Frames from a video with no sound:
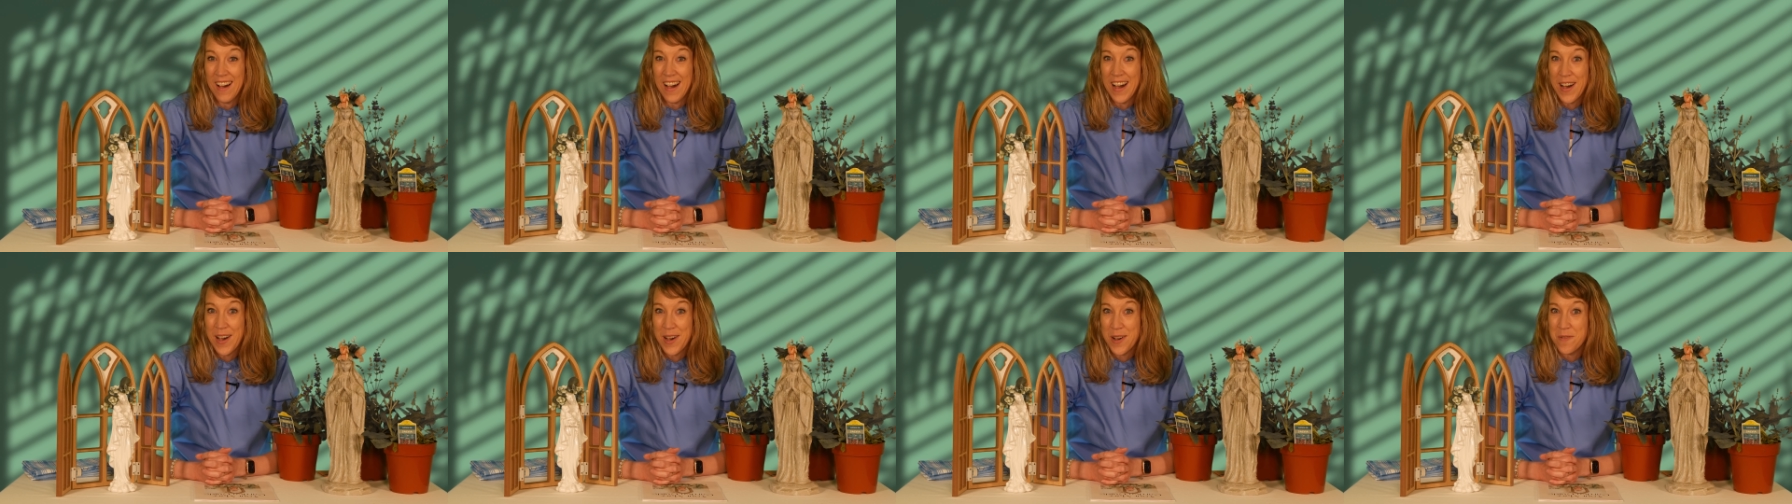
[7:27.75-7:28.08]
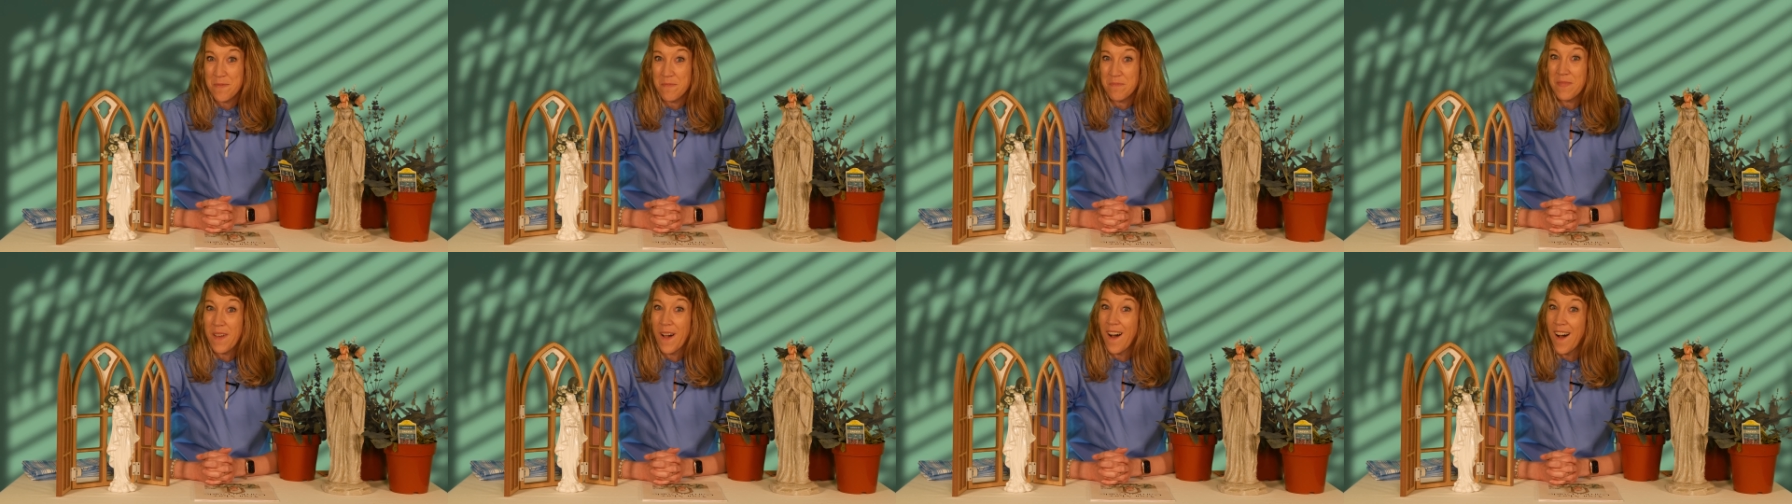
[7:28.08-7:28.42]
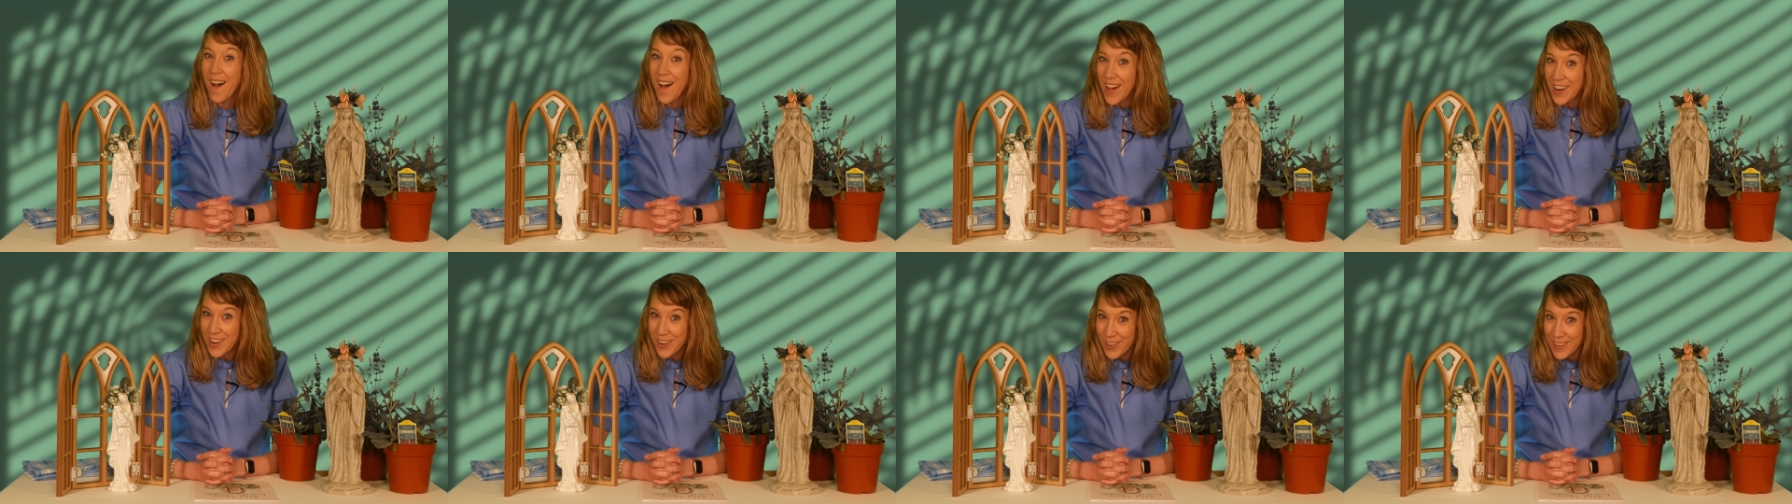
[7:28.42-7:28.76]
um,
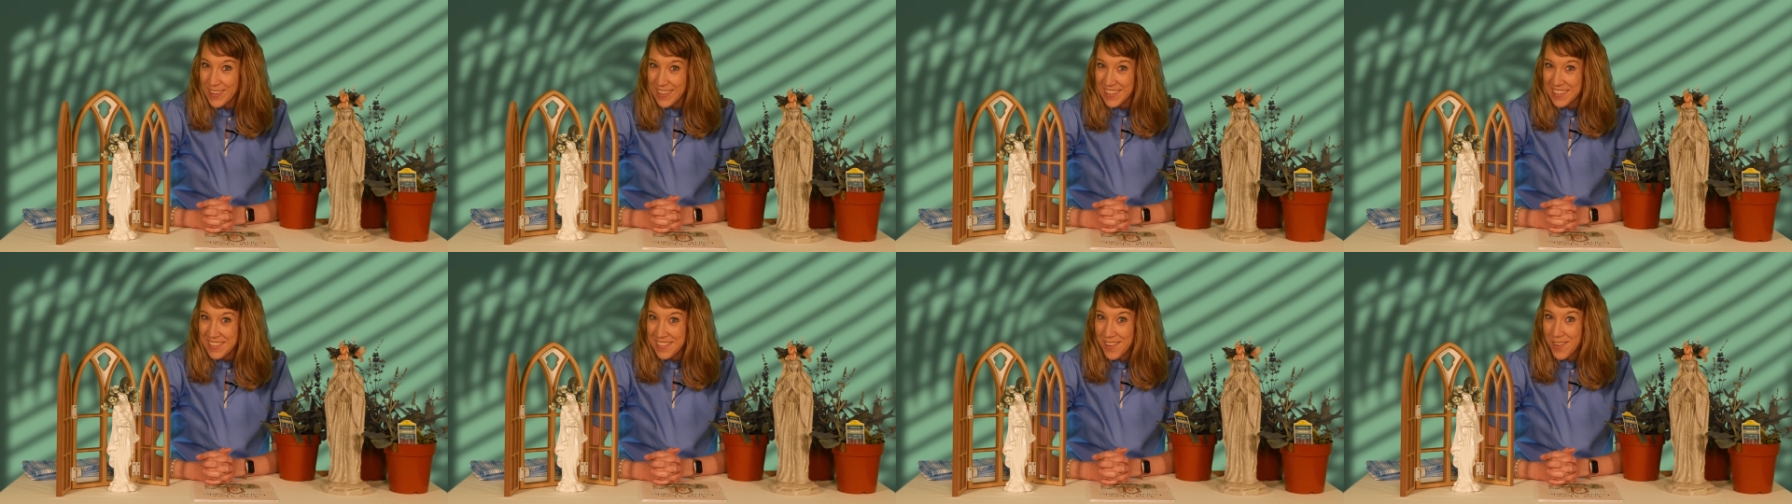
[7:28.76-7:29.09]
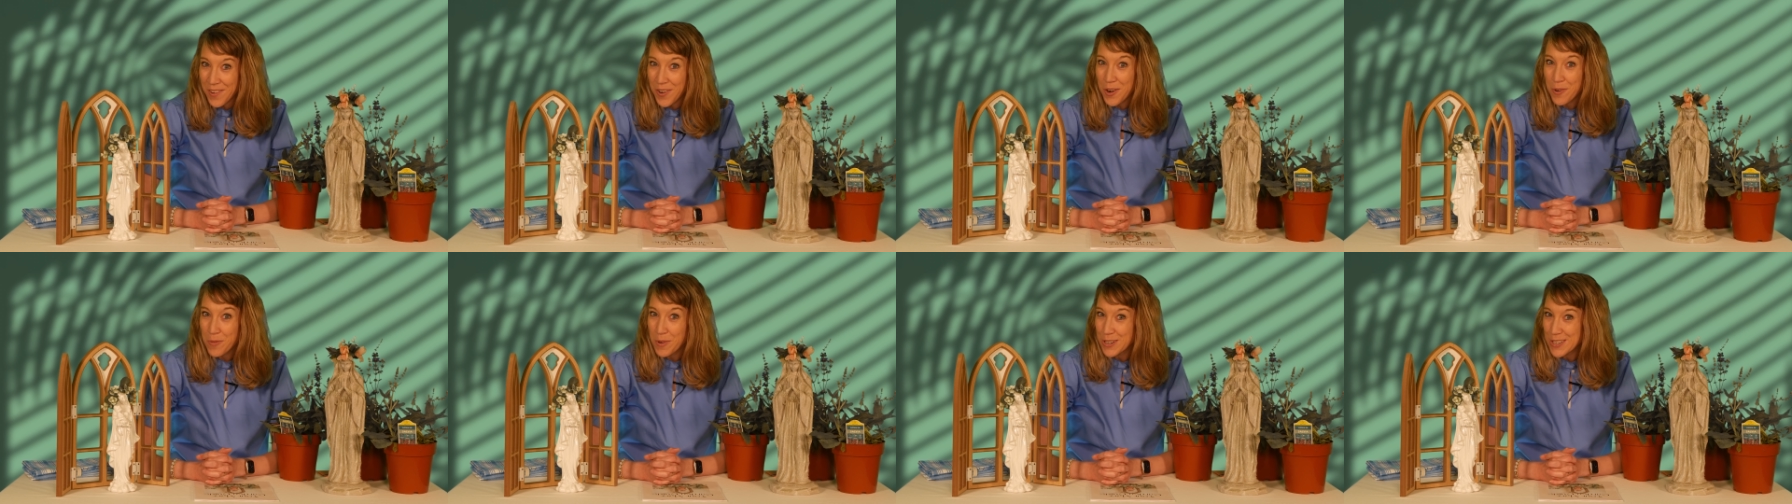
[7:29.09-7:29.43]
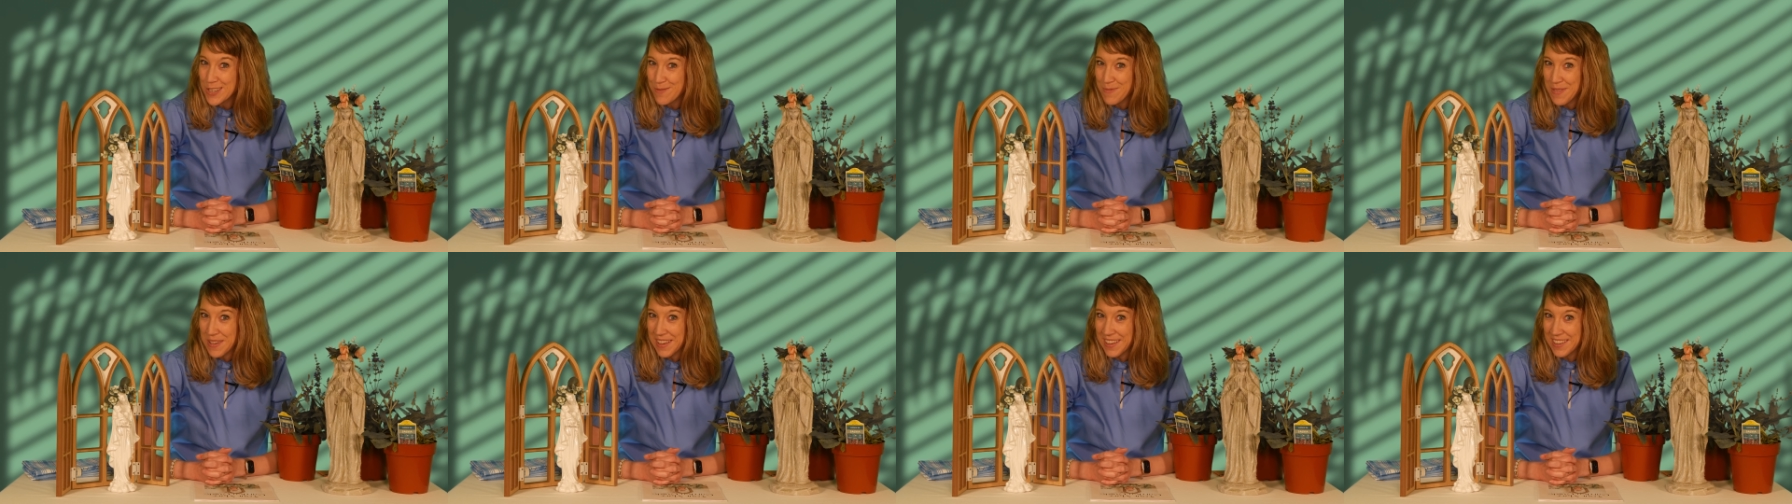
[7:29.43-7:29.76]
honoring or
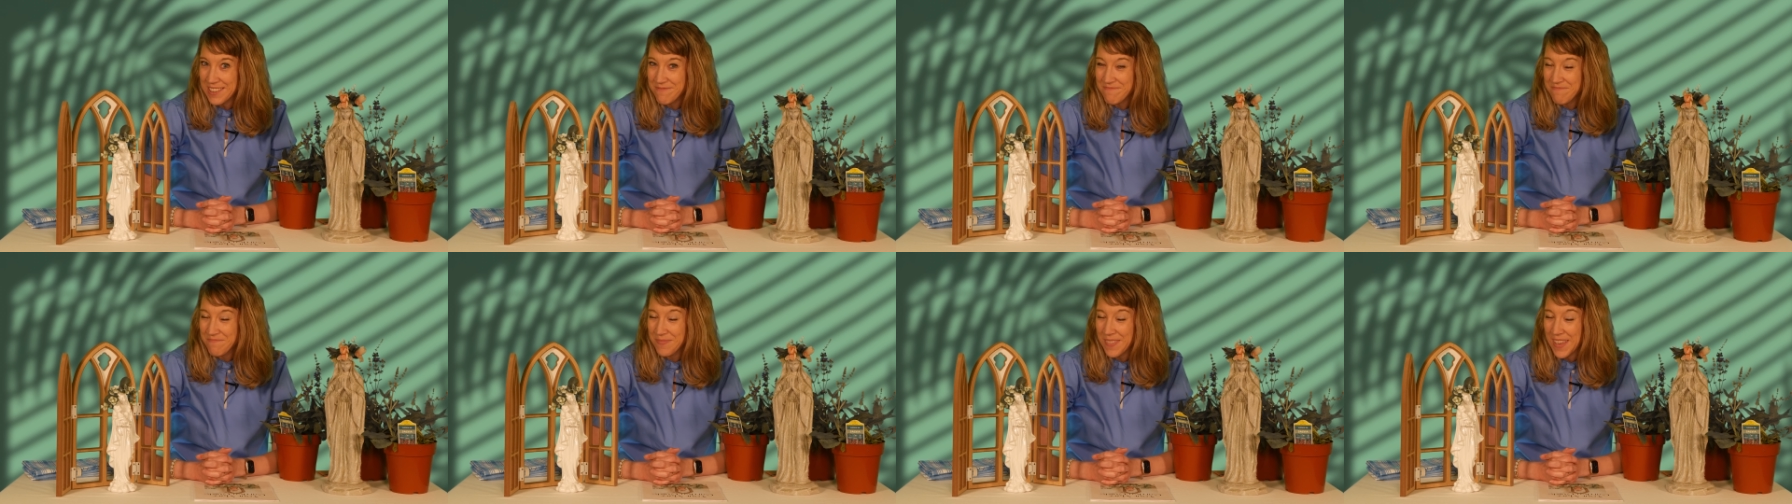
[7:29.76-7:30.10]
worshiping.